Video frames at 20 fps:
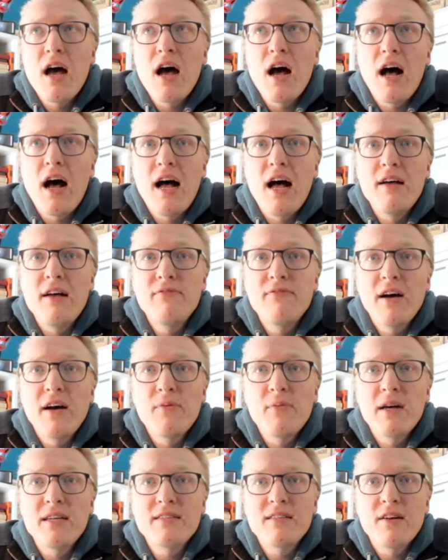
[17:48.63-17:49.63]
I found
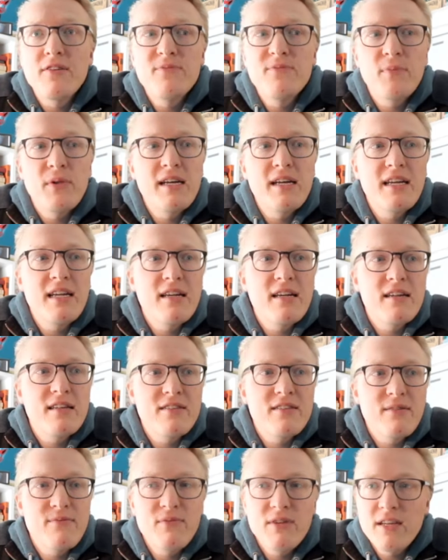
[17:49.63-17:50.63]
myself playing
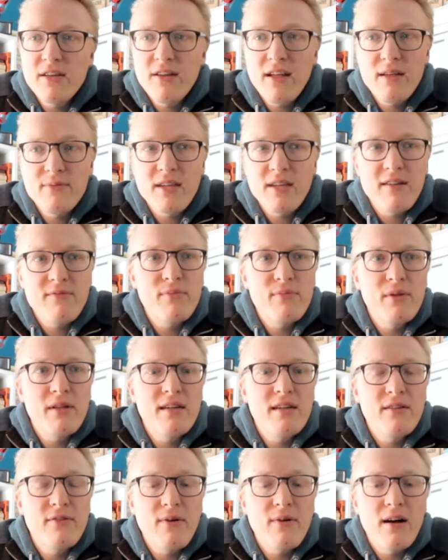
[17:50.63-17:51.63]
some video games I haven't played
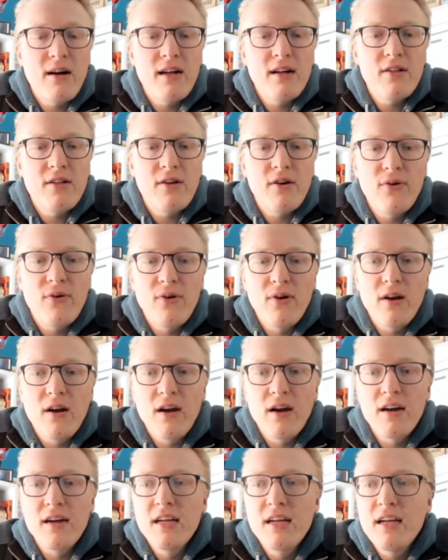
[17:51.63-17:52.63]
in a while,
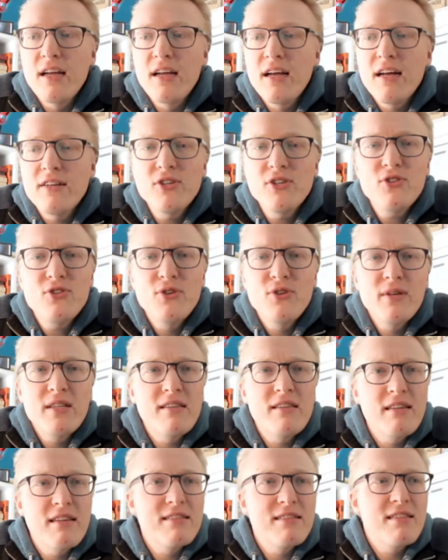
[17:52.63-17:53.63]
or just doing
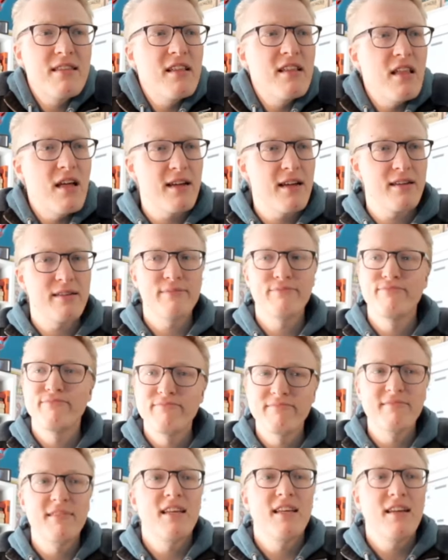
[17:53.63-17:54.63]
things that like
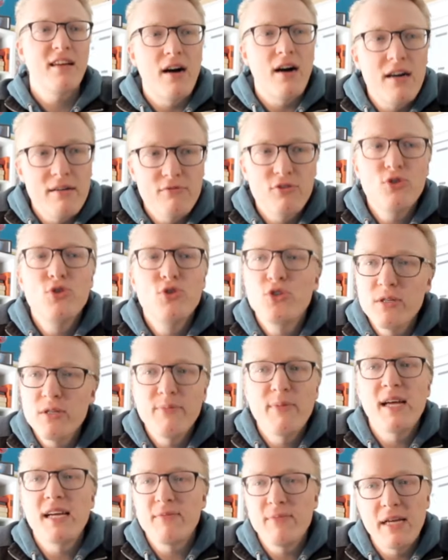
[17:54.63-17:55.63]
usually
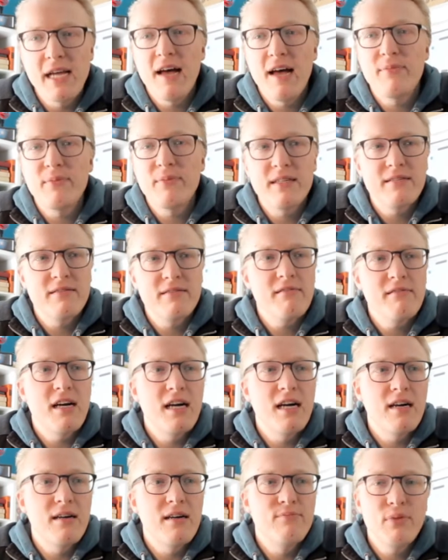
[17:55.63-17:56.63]
make me happy.
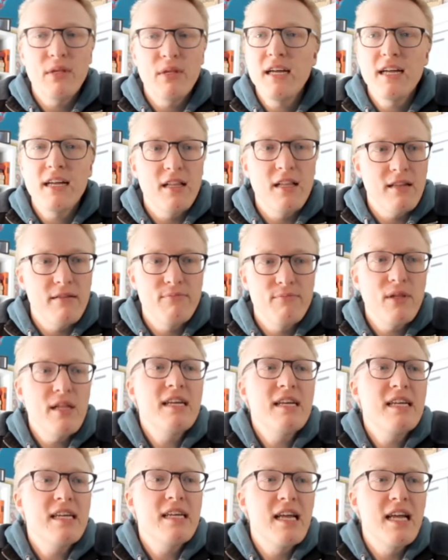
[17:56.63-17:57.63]
Playing
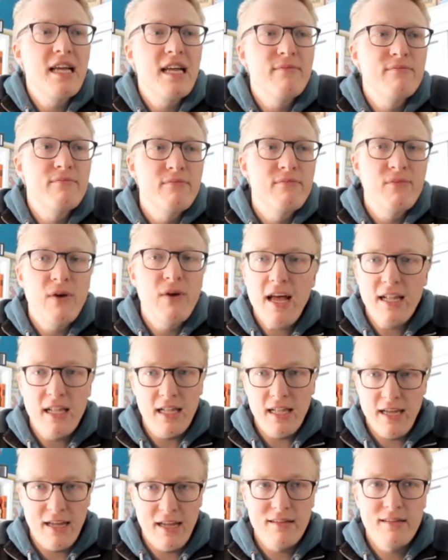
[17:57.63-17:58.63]
a game at
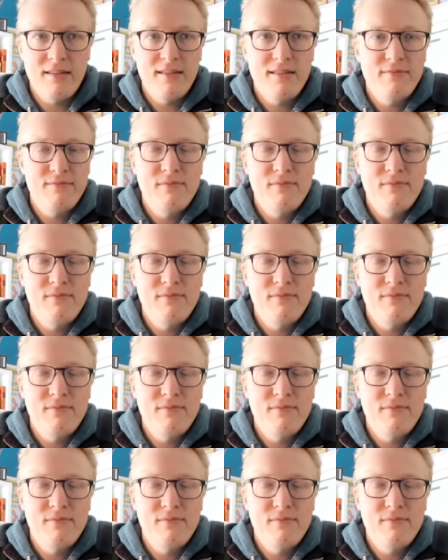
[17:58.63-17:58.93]
length.